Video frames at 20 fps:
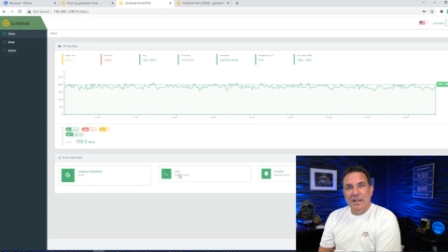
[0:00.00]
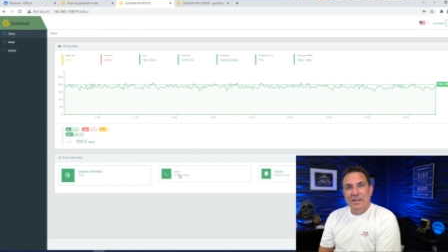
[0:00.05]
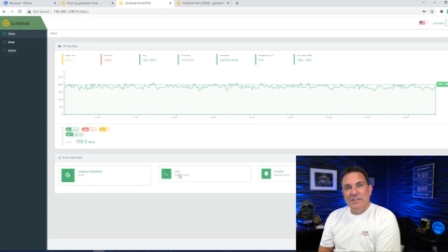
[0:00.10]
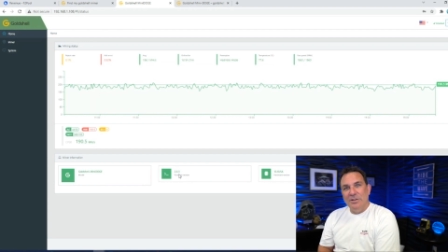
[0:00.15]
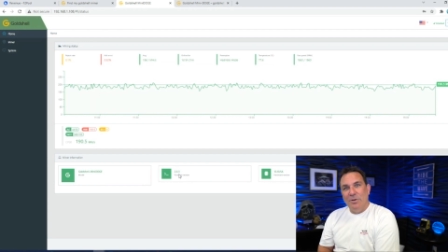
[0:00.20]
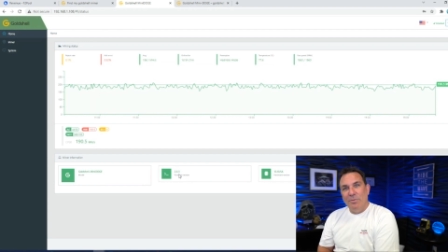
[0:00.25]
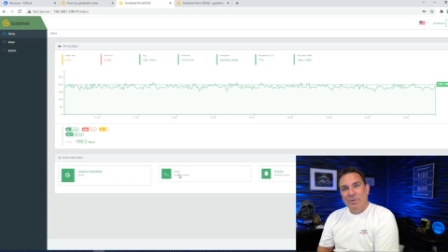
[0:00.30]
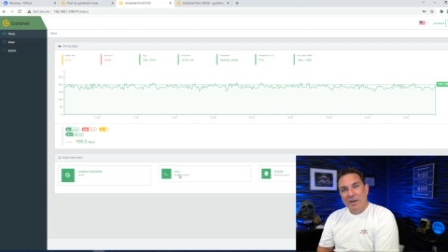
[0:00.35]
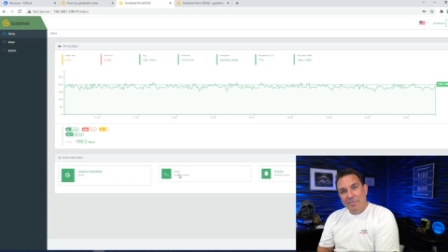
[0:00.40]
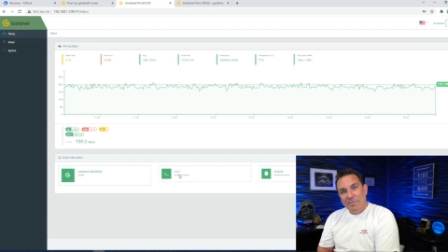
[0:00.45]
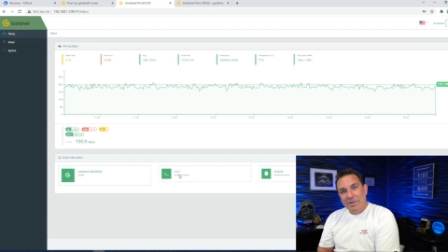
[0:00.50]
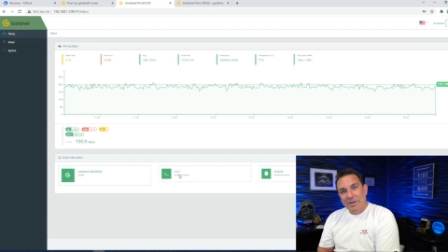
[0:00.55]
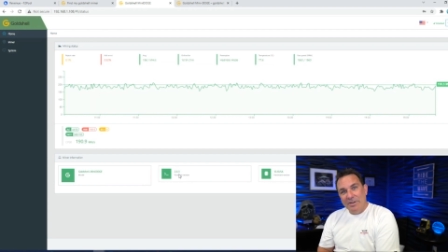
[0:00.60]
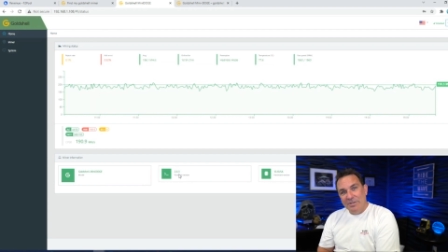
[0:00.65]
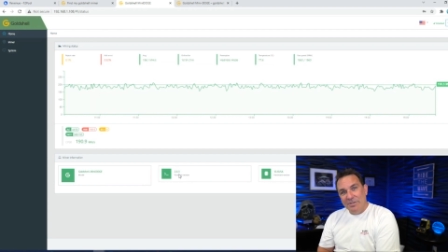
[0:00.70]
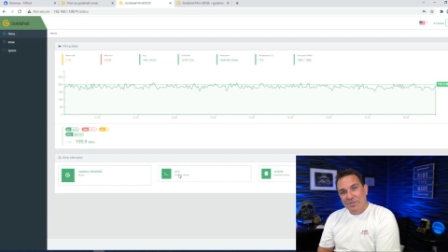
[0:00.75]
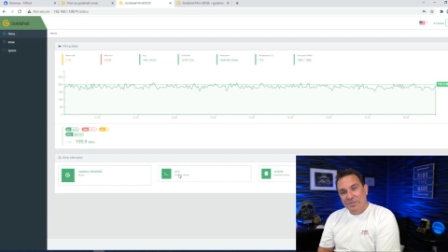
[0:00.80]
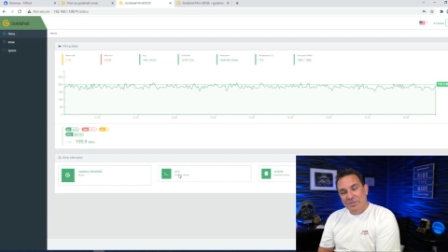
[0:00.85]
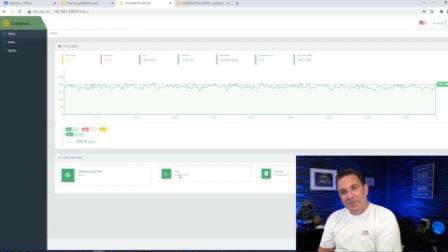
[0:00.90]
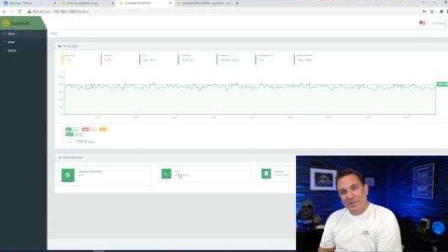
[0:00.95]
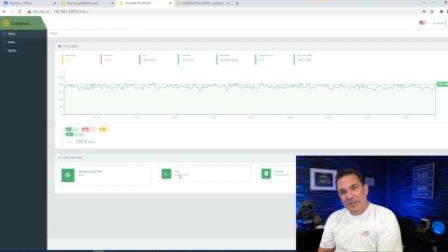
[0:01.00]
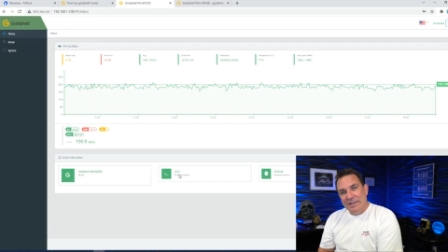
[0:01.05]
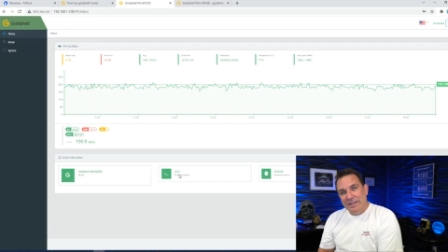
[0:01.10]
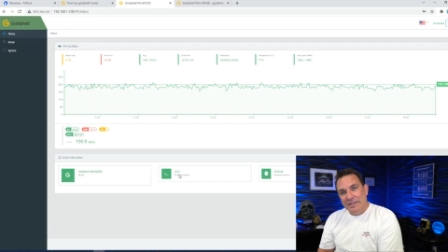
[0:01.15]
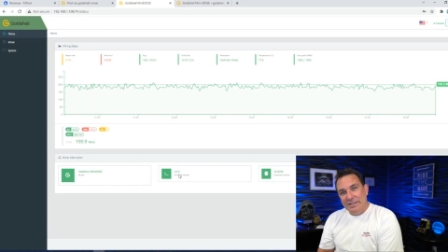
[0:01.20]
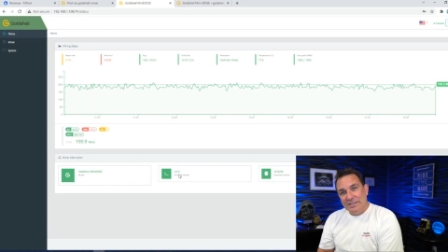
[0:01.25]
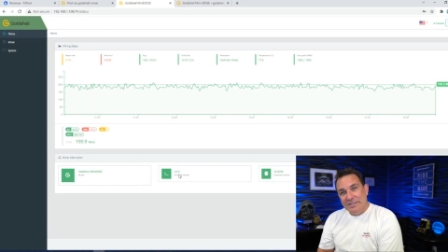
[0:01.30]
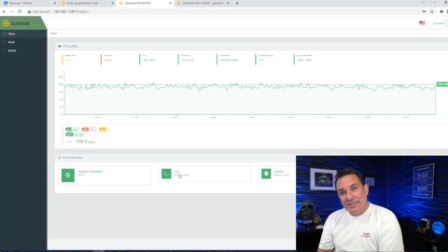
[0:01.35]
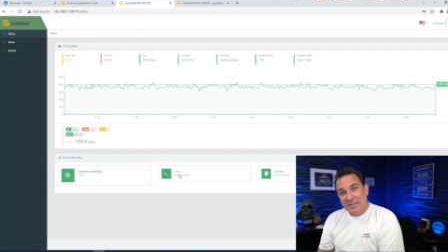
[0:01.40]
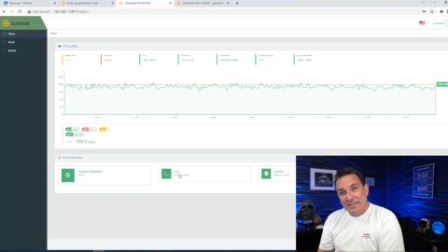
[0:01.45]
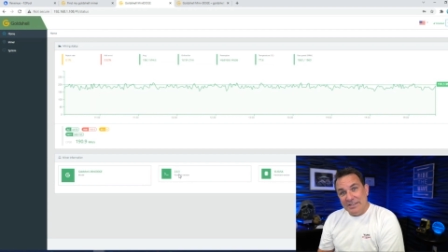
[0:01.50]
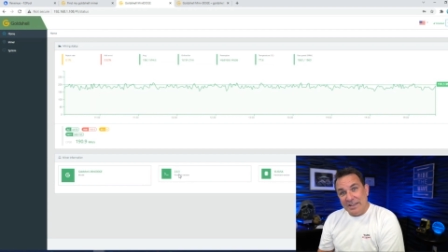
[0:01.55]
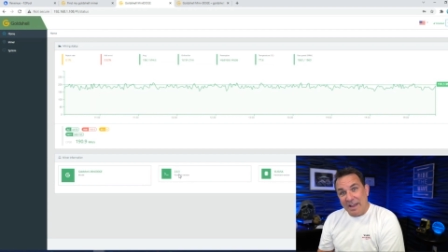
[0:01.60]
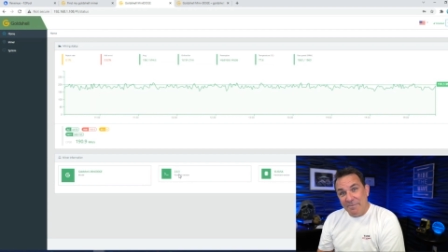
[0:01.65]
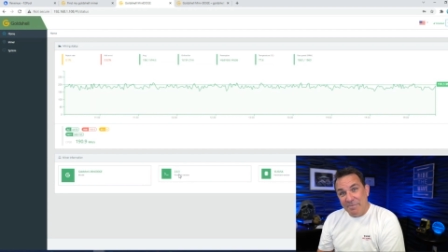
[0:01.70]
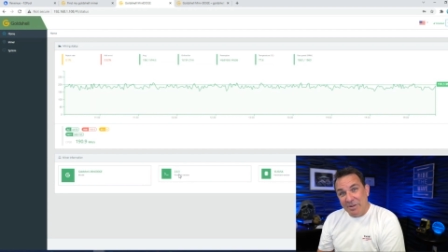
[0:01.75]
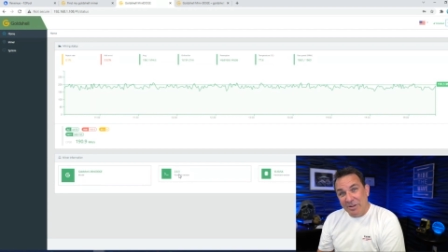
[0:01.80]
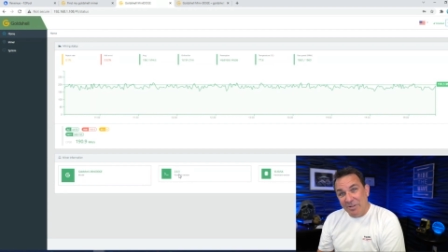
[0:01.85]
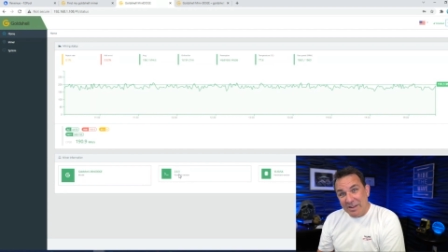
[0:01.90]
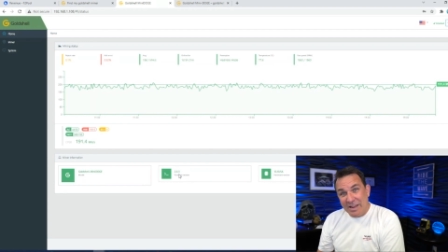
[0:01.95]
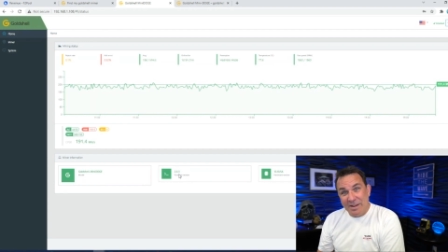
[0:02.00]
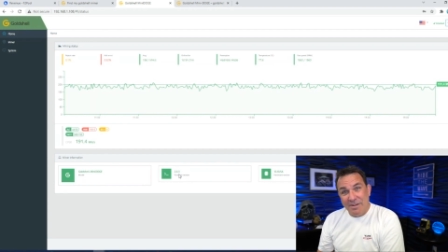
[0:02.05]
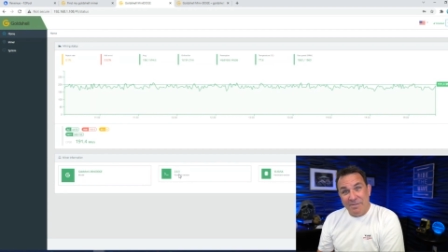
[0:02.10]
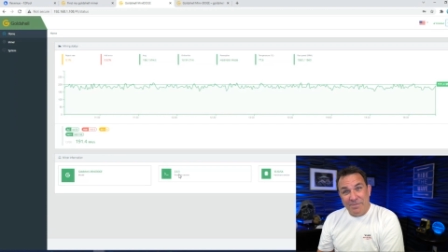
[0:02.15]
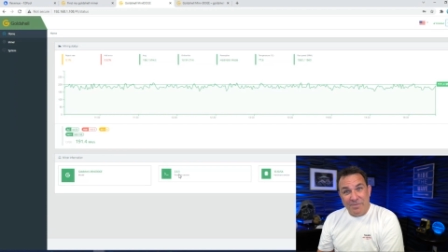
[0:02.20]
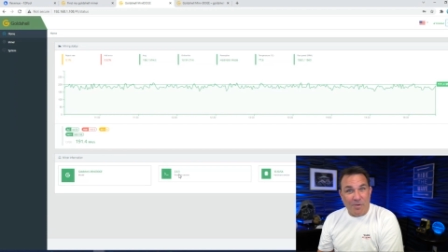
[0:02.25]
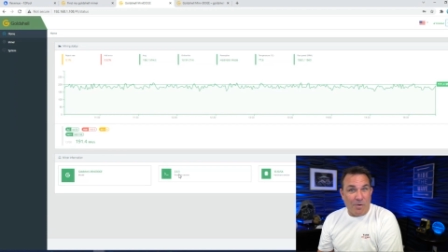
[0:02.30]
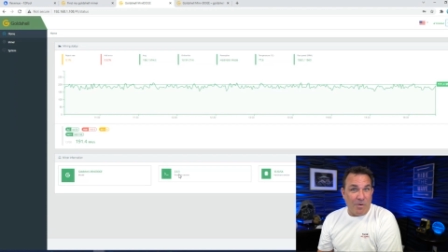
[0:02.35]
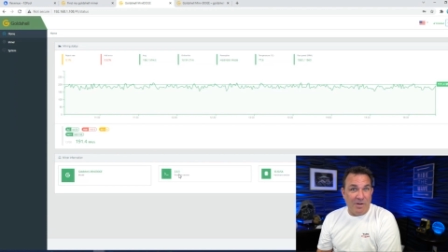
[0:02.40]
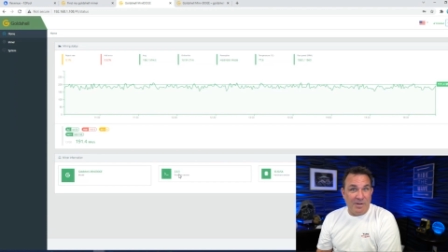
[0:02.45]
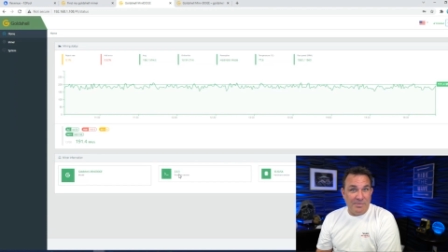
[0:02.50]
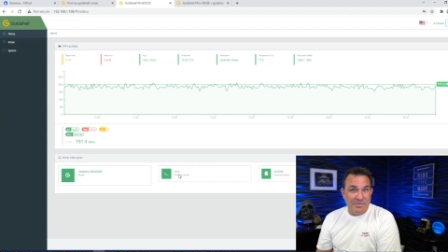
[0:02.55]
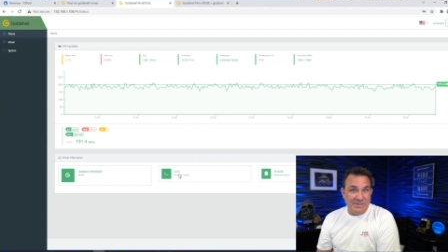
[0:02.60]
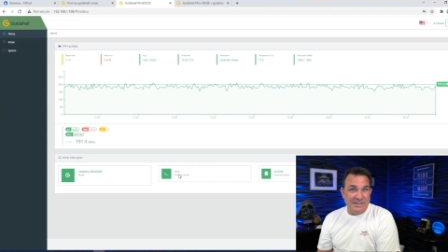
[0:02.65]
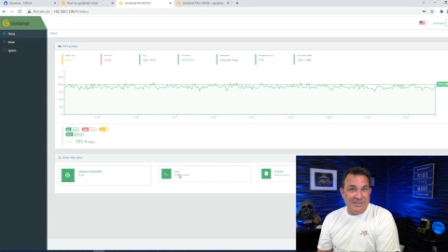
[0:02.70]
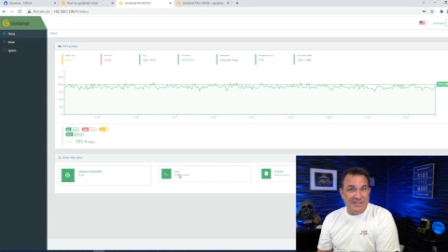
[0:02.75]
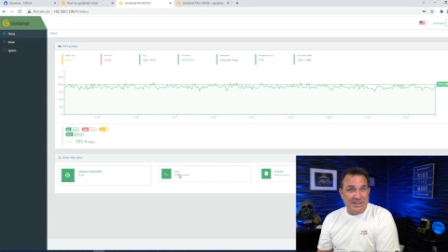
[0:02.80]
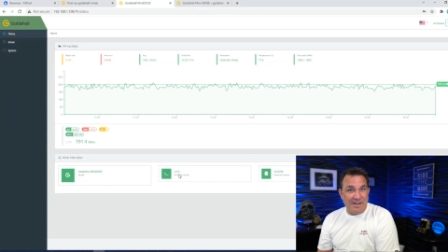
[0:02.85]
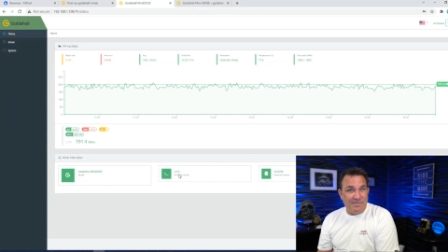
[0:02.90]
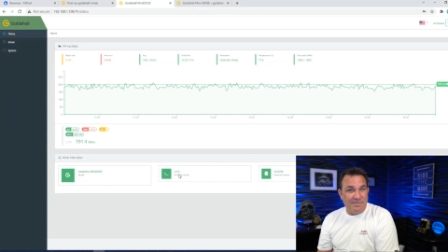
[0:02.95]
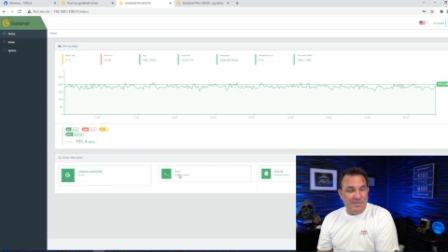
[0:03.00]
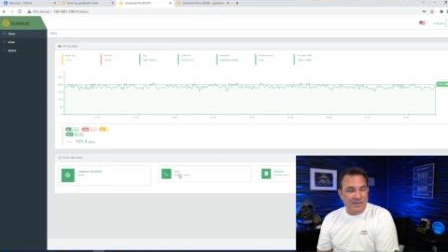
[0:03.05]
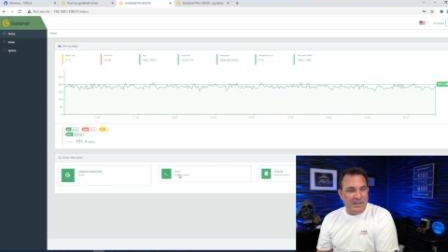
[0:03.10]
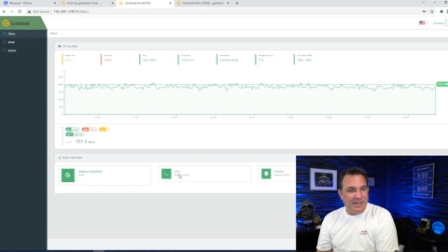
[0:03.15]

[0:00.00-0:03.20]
So what I'm going to do is, because I've been looking on forums and stuff,